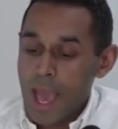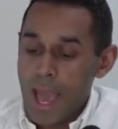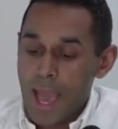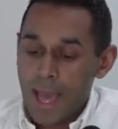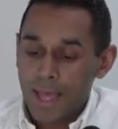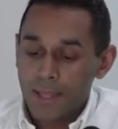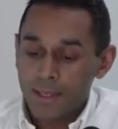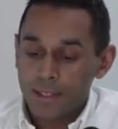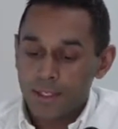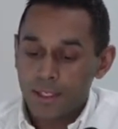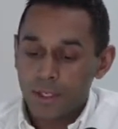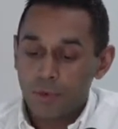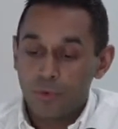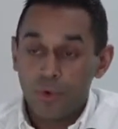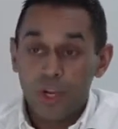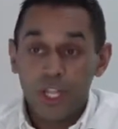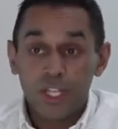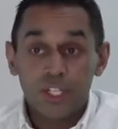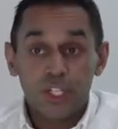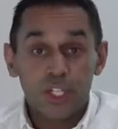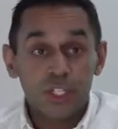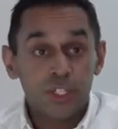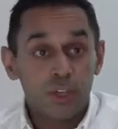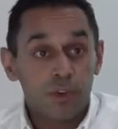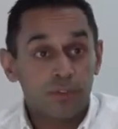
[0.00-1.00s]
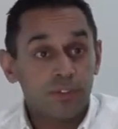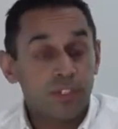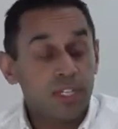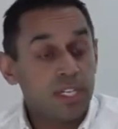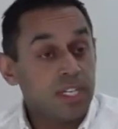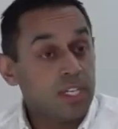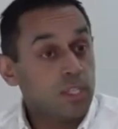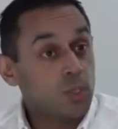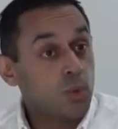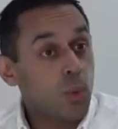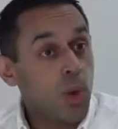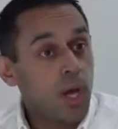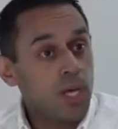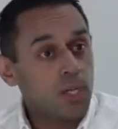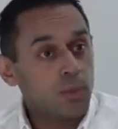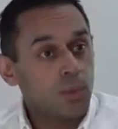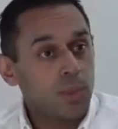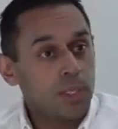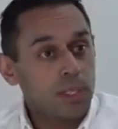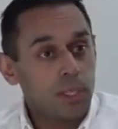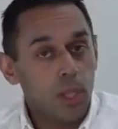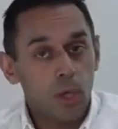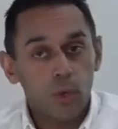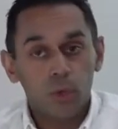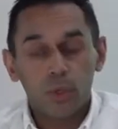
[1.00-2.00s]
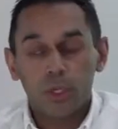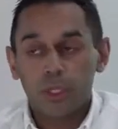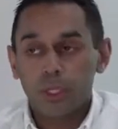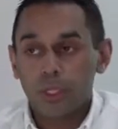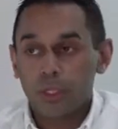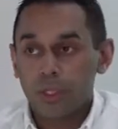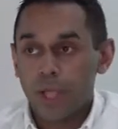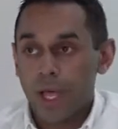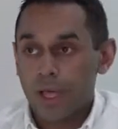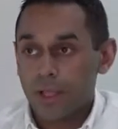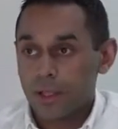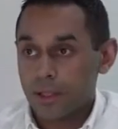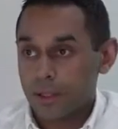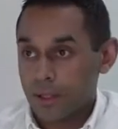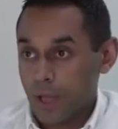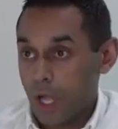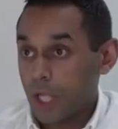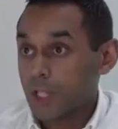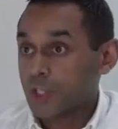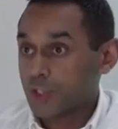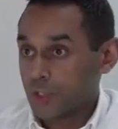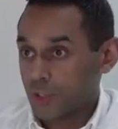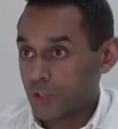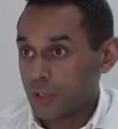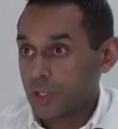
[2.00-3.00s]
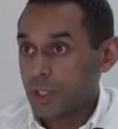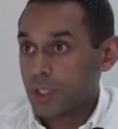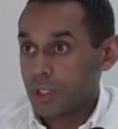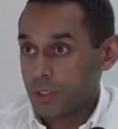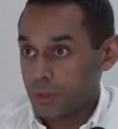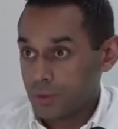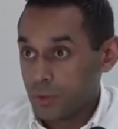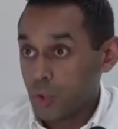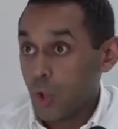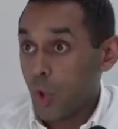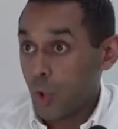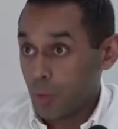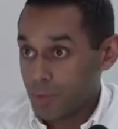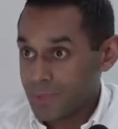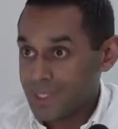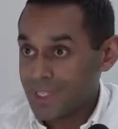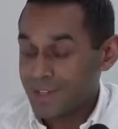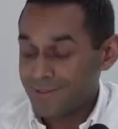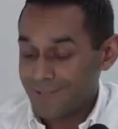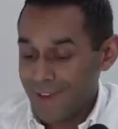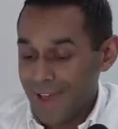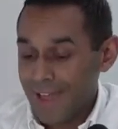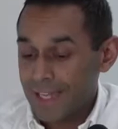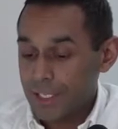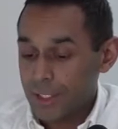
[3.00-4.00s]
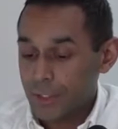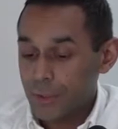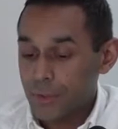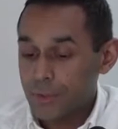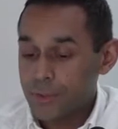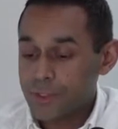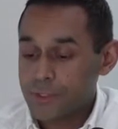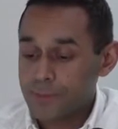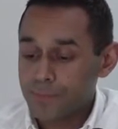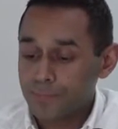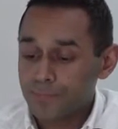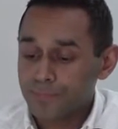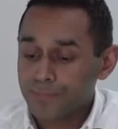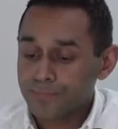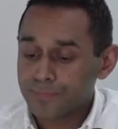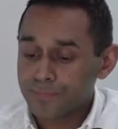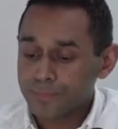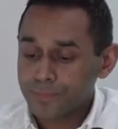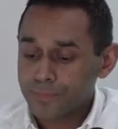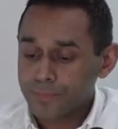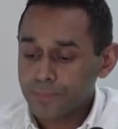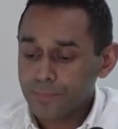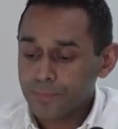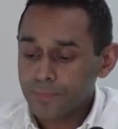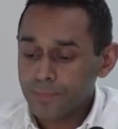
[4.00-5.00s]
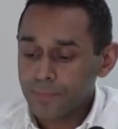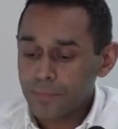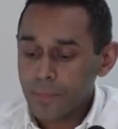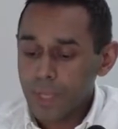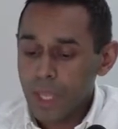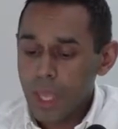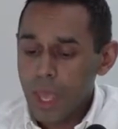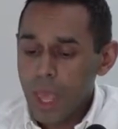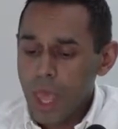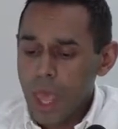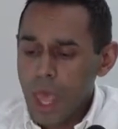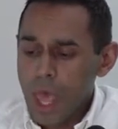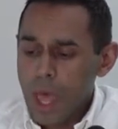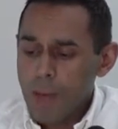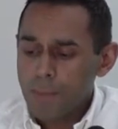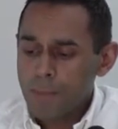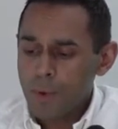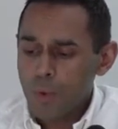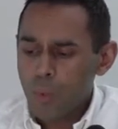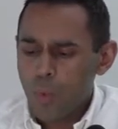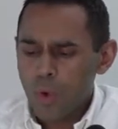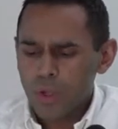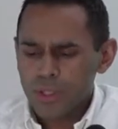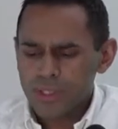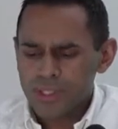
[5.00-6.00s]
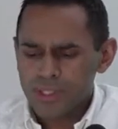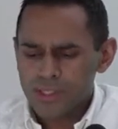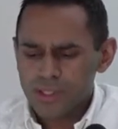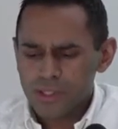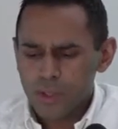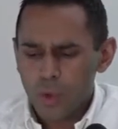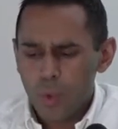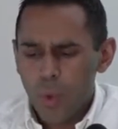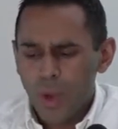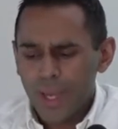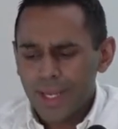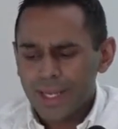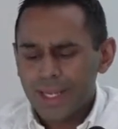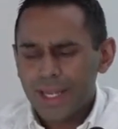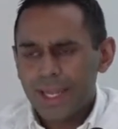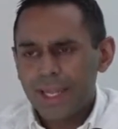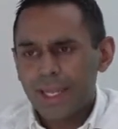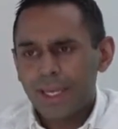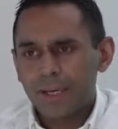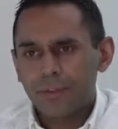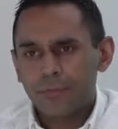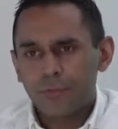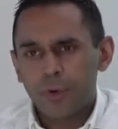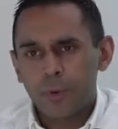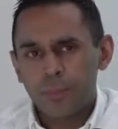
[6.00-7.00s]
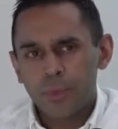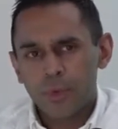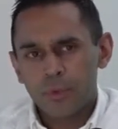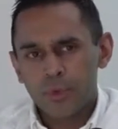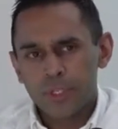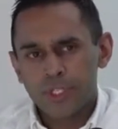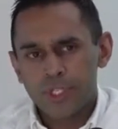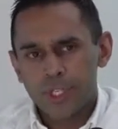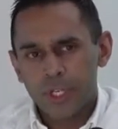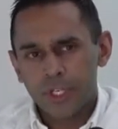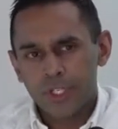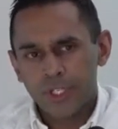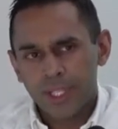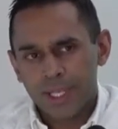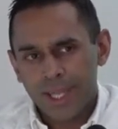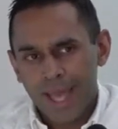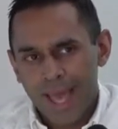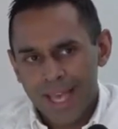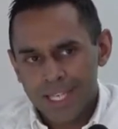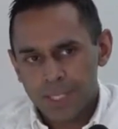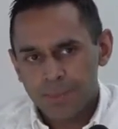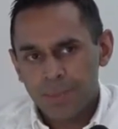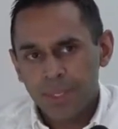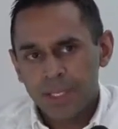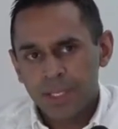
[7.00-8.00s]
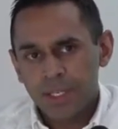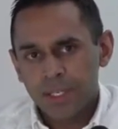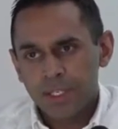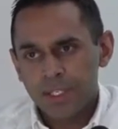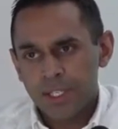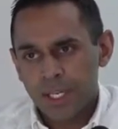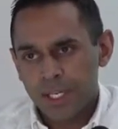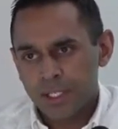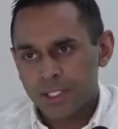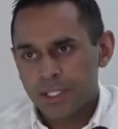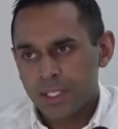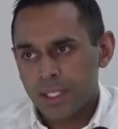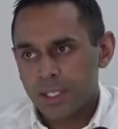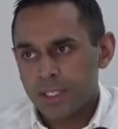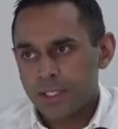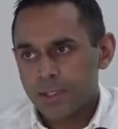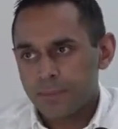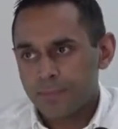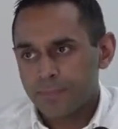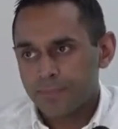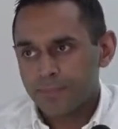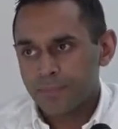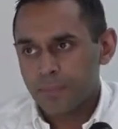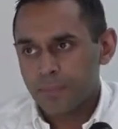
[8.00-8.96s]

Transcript: and religions often entwined with local cultural norms and values. But what's quite clear from the research that has been conducted